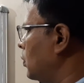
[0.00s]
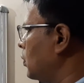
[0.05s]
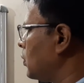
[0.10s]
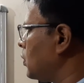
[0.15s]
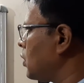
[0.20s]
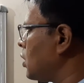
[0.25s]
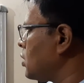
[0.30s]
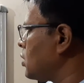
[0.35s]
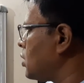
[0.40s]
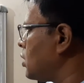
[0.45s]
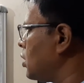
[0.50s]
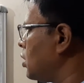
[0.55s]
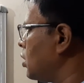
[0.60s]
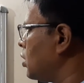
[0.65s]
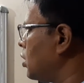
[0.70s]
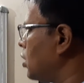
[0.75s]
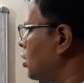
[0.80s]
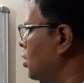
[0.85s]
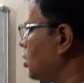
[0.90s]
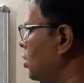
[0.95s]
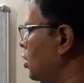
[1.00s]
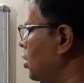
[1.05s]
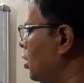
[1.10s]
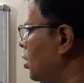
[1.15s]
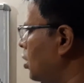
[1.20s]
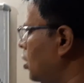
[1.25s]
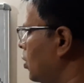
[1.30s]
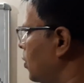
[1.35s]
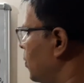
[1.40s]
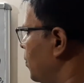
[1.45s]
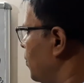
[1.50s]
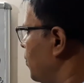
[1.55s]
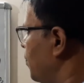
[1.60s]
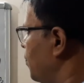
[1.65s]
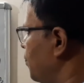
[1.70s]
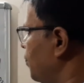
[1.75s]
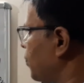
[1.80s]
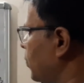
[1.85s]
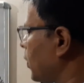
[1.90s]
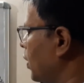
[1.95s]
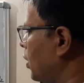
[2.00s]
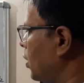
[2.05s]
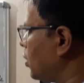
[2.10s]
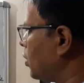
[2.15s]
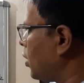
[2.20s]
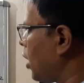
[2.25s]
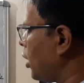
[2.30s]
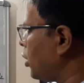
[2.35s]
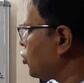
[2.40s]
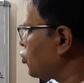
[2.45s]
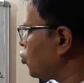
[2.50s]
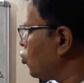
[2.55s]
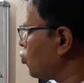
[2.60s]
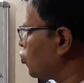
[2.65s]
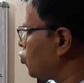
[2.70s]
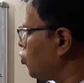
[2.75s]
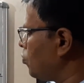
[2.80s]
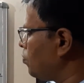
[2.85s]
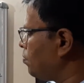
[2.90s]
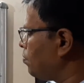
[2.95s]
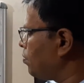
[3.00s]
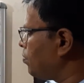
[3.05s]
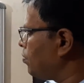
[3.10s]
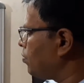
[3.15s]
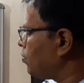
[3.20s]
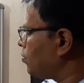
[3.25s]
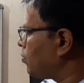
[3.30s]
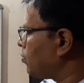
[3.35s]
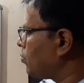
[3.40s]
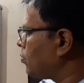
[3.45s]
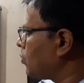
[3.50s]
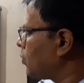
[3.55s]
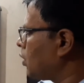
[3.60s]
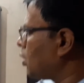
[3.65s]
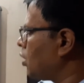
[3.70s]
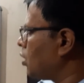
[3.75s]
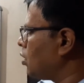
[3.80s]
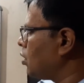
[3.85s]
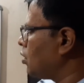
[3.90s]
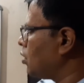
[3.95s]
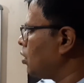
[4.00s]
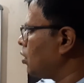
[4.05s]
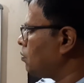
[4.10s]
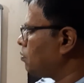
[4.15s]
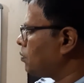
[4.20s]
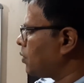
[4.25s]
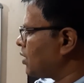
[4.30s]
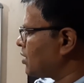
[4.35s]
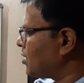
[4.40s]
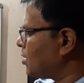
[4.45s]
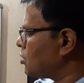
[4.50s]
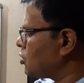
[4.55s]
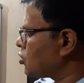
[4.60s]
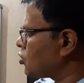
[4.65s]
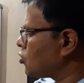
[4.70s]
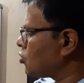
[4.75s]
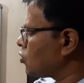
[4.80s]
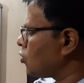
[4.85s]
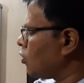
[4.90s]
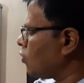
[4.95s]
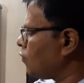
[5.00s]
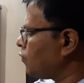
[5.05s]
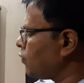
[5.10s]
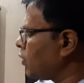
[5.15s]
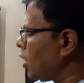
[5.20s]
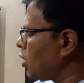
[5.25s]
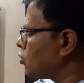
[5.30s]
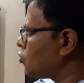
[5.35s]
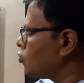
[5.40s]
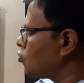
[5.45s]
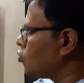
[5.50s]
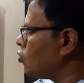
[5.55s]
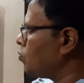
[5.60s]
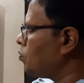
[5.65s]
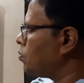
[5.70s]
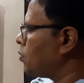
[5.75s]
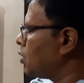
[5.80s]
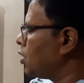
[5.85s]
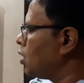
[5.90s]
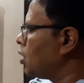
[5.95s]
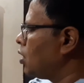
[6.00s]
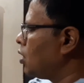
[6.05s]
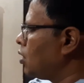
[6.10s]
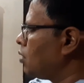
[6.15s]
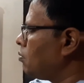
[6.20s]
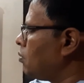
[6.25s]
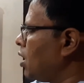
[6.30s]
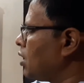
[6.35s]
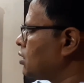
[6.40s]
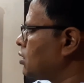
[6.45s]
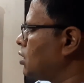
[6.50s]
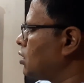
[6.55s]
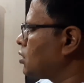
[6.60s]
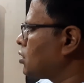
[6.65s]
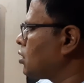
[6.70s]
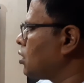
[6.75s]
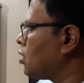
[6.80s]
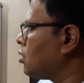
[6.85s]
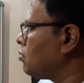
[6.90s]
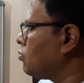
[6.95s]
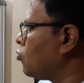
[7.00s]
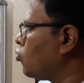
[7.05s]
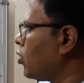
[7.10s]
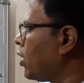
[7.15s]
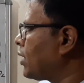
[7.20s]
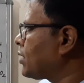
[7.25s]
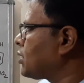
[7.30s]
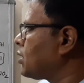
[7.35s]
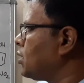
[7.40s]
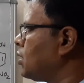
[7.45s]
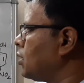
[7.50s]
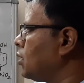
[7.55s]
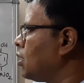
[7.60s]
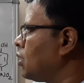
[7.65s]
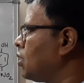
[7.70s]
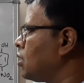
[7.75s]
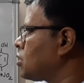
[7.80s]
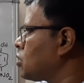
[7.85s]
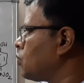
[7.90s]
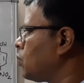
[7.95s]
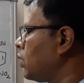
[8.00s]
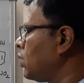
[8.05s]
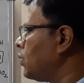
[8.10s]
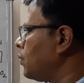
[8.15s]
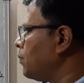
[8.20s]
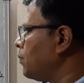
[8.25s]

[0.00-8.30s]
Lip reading: Let's see here, nitro group, presence of nitro group makes it more acidic than this one.